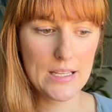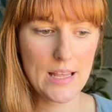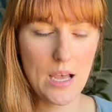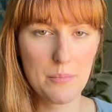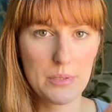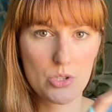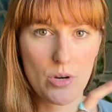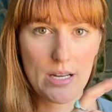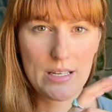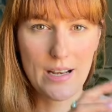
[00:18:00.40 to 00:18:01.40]
that but
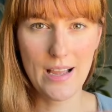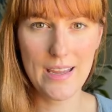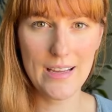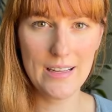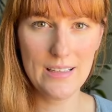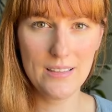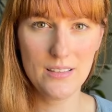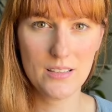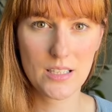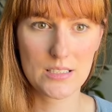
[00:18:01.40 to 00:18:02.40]
trying to not hate it
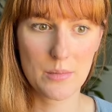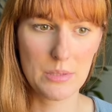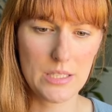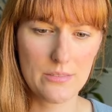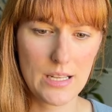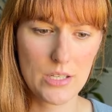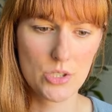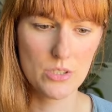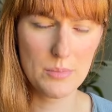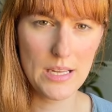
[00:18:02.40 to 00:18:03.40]
because I believed that I
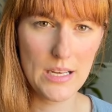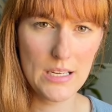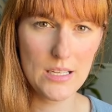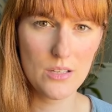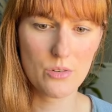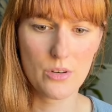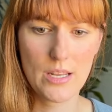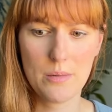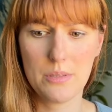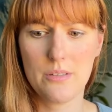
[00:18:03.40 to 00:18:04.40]
shouldn't be hating it or that
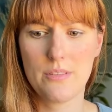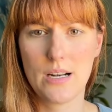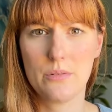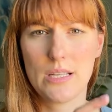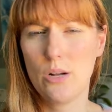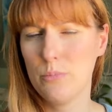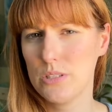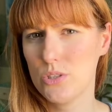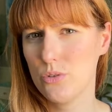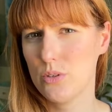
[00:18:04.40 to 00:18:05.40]
I believed that I was
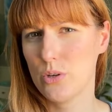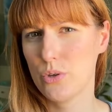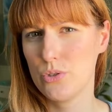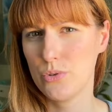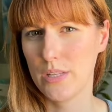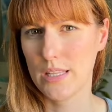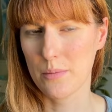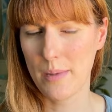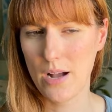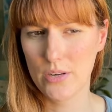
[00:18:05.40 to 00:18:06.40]
helpless to it or couldn't do anything
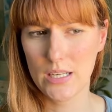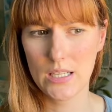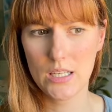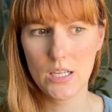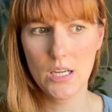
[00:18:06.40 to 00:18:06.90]
about it